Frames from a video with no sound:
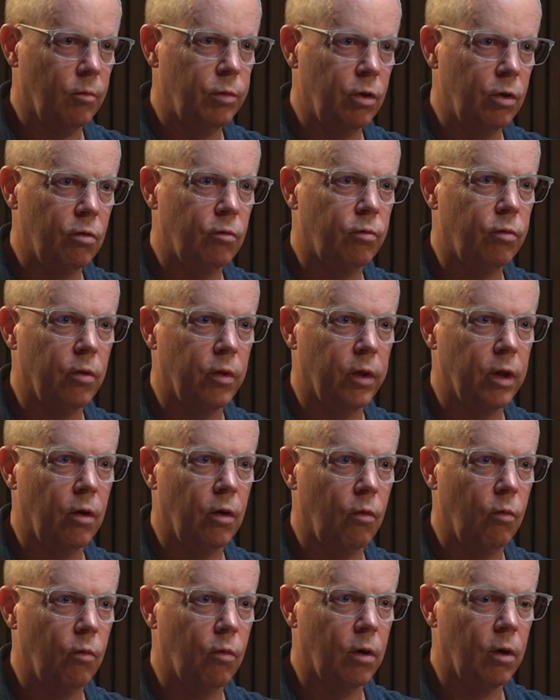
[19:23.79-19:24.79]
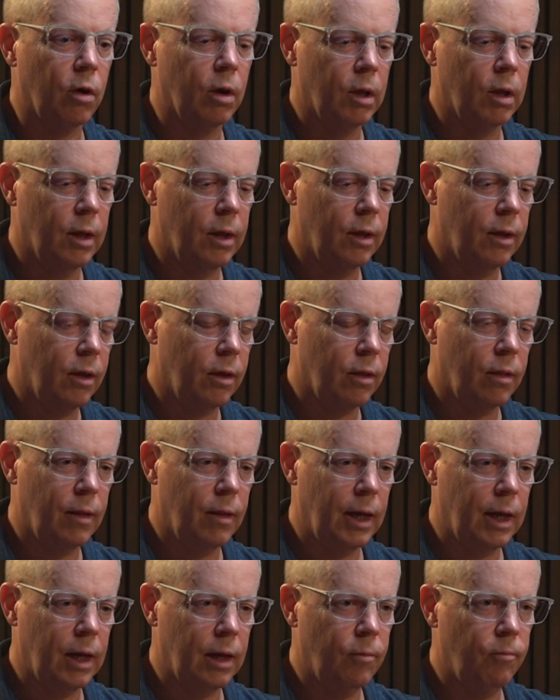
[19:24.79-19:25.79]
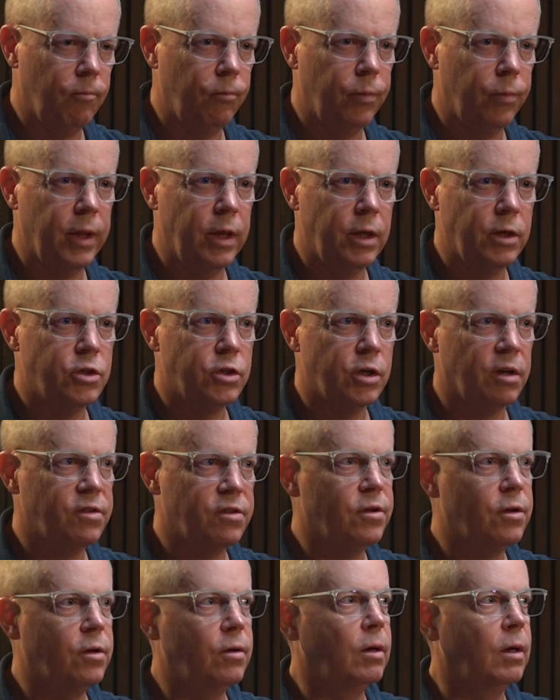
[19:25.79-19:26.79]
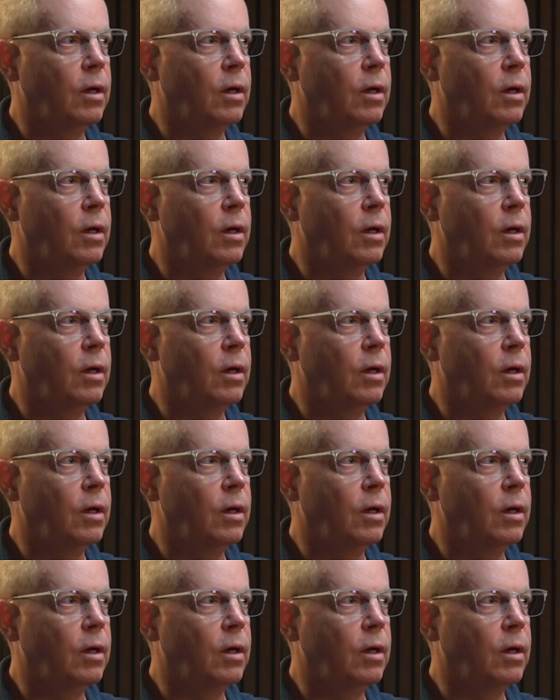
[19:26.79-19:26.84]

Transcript: beautiful they all were, that it just